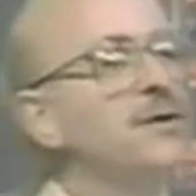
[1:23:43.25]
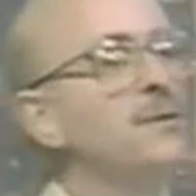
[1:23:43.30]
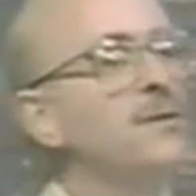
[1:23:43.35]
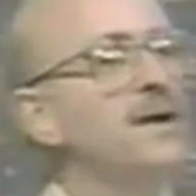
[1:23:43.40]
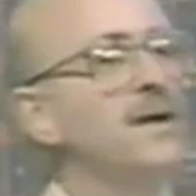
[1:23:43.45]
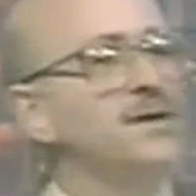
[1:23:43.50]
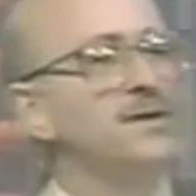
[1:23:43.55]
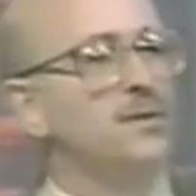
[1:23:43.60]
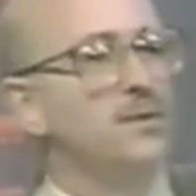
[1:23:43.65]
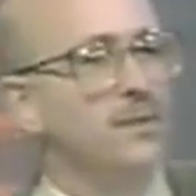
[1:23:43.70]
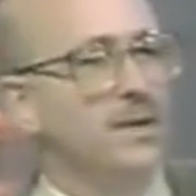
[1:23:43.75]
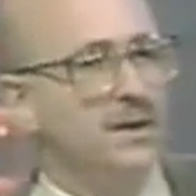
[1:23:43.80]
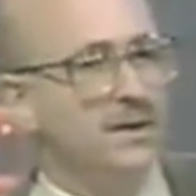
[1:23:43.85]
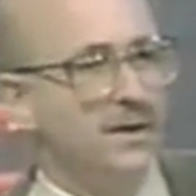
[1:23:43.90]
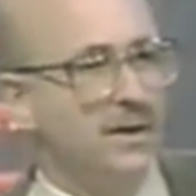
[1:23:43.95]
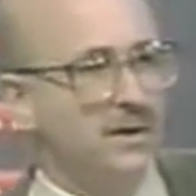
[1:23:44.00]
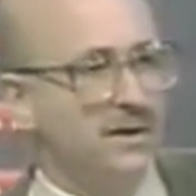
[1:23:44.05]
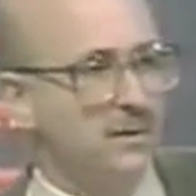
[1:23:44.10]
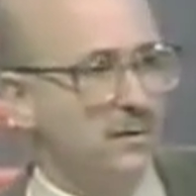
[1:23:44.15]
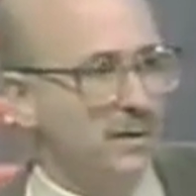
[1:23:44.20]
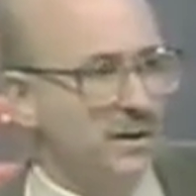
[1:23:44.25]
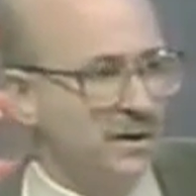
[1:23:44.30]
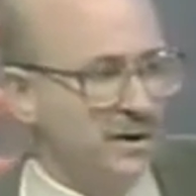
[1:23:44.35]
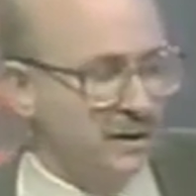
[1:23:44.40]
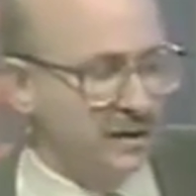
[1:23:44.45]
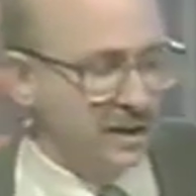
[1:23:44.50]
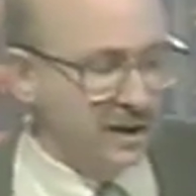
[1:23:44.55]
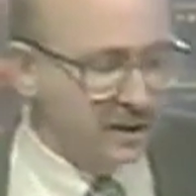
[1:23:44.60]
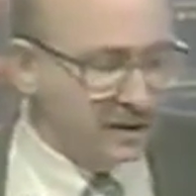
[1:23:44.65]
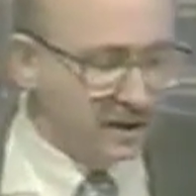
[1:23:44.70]
risk, which is, which is
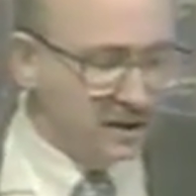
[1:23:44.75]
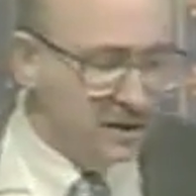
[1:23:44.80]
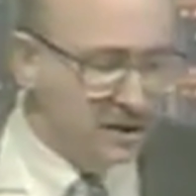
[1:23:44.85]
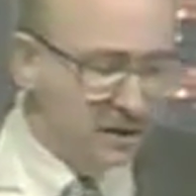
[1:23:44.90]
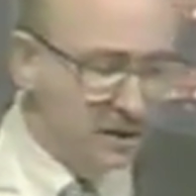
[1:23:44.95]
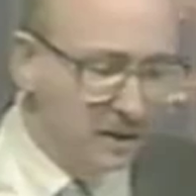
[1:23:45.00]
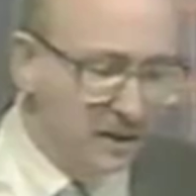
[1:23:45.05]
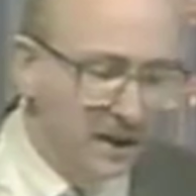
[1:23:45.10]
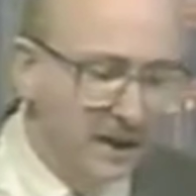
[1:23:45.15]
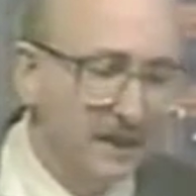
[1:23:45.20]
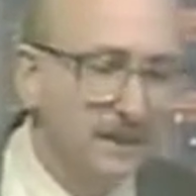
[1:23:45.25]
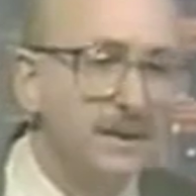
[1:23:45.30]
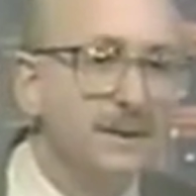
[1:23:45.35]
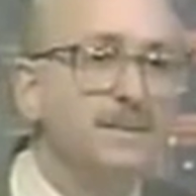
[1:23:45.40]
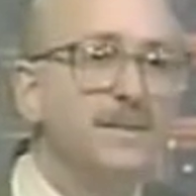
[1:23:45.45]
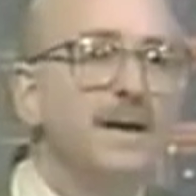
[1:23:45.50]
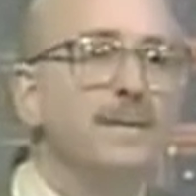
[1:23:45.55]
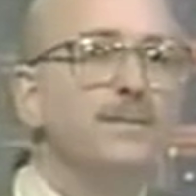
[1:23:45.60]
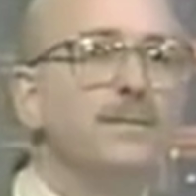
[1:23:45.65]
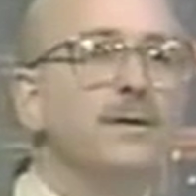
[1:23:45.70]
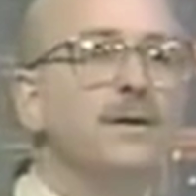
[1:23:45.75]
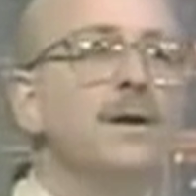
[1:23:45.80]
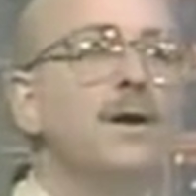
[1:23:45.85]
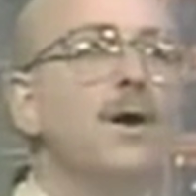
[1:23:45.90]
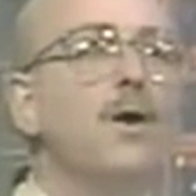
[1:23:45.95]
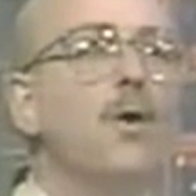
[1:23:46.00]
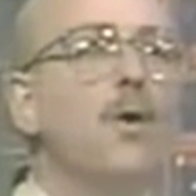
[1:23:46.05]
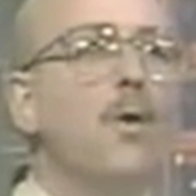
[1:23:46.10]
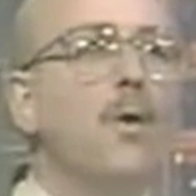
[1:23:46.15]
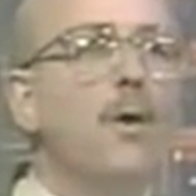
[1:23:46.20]
least concerning to people,
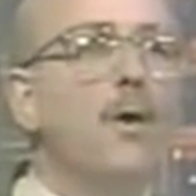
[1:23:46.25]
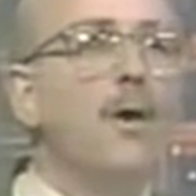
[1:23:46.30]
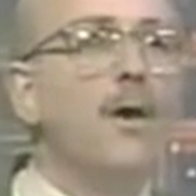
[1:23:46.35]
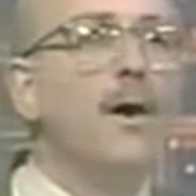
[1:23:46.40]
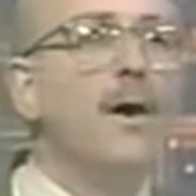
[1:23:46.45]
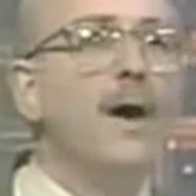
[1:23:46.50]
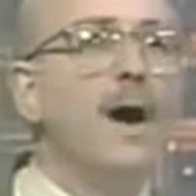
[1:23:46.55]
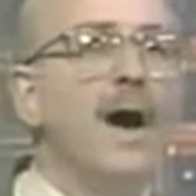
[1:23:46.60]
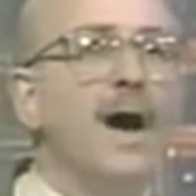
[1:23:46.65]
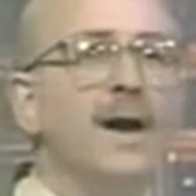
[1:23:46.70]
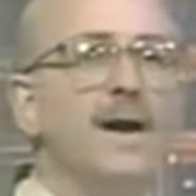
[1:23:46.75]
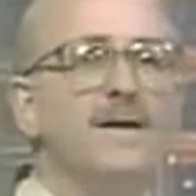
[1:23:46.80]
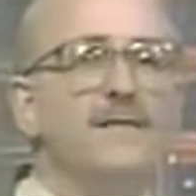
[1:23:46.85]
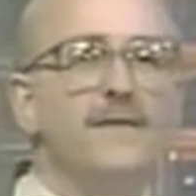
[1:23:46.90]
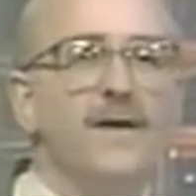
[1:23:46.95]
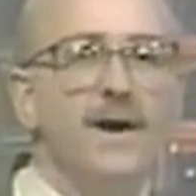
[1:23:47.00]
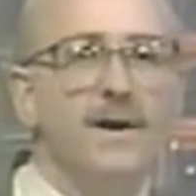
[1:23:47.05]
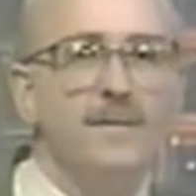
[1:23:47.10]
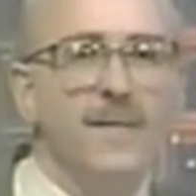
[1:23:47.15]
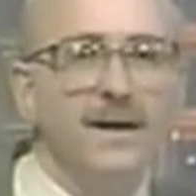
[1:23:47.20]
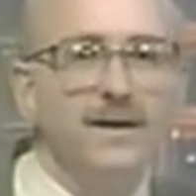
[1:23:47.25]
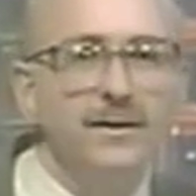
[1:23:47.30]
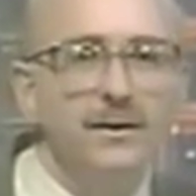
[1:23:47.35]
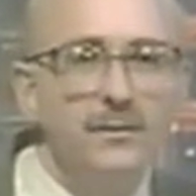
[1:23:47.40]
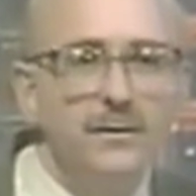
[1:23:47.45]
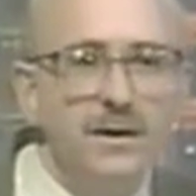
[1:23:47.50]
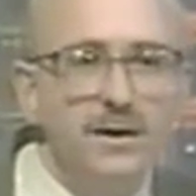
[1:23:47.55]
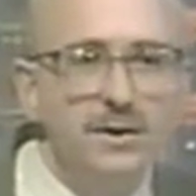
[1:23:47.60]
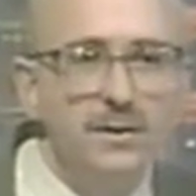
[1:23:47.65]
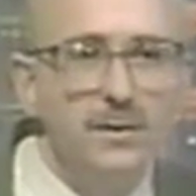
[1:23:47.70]
or an environmental
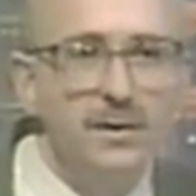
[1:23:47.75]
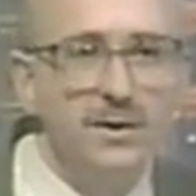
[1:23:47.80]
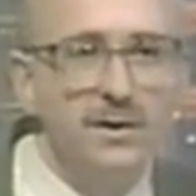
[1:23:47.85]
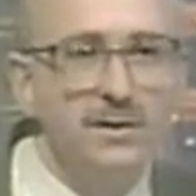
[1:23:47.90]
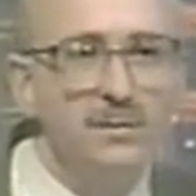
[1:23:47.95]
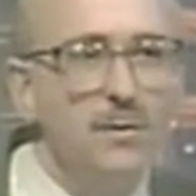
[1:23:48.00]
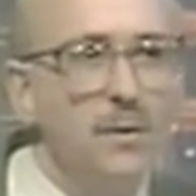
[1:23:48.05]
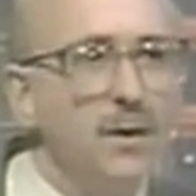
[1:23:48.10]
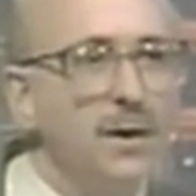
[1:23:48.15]
risk, which is more